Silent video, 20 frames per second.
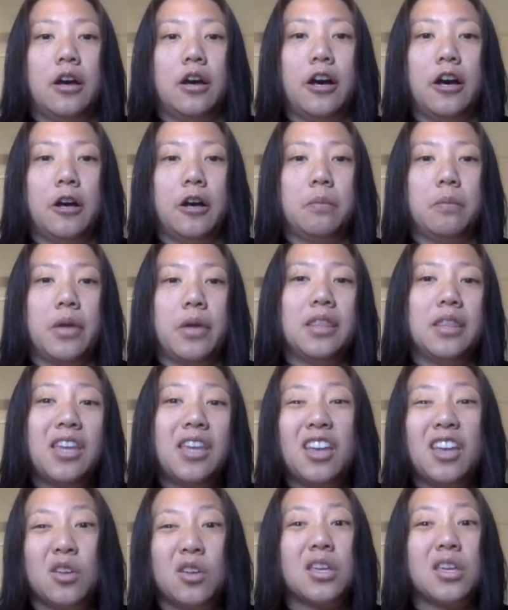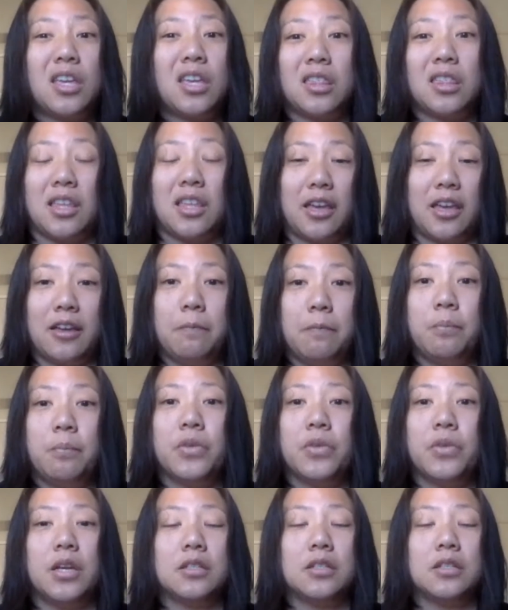And the other key thing
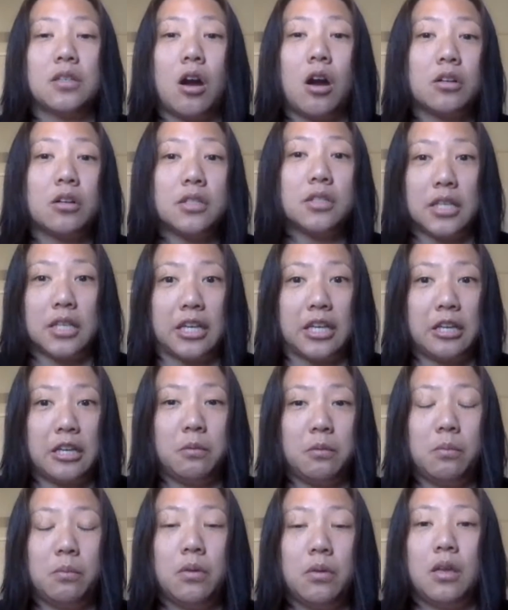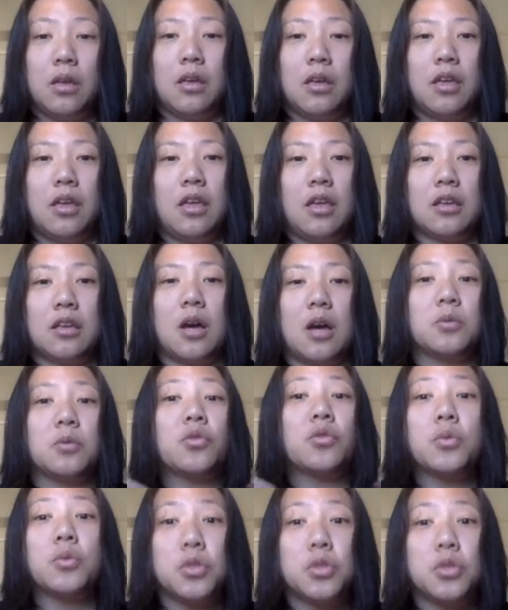is our team
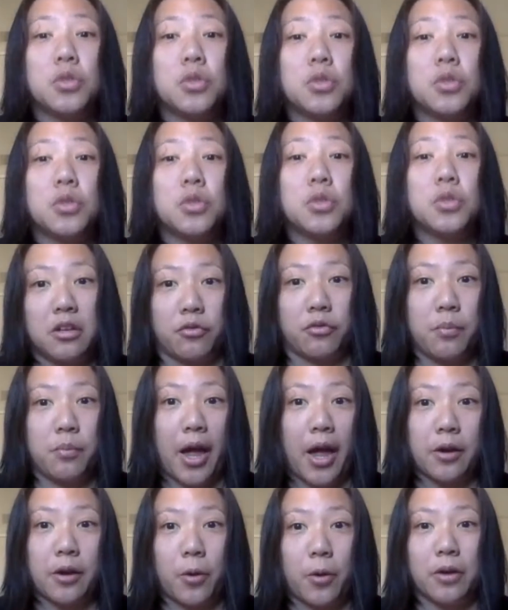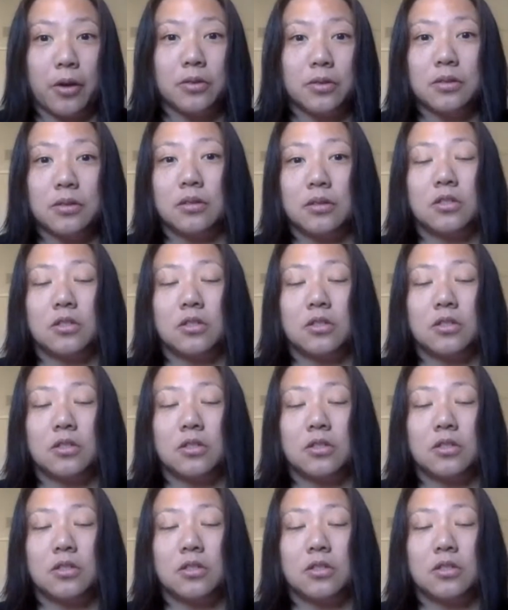comes from so many different backgrounds.